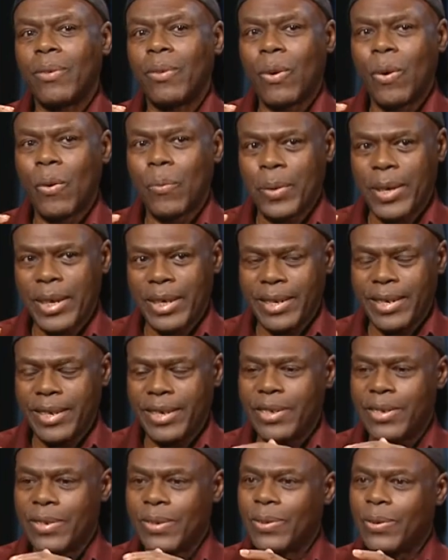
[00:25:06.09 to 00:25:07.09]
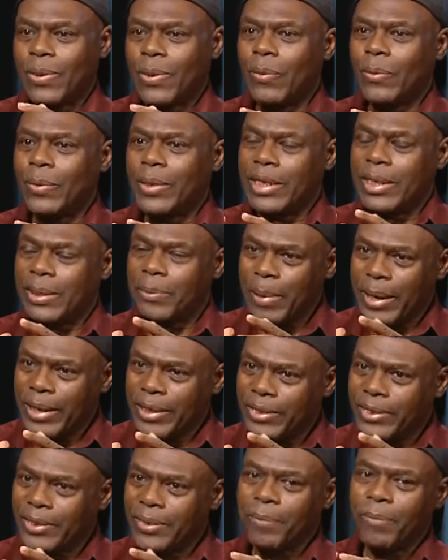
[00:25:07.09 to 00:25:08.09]
openness of the
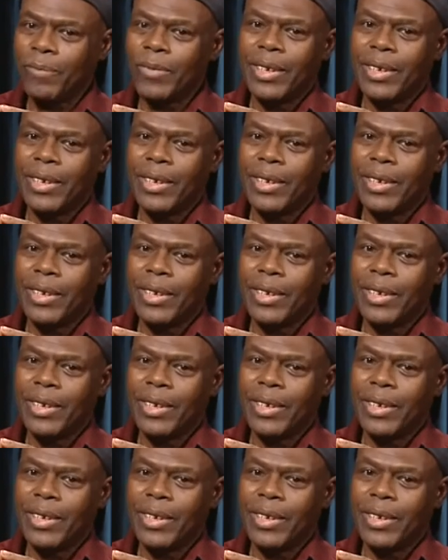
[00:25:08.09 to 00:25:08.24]
space.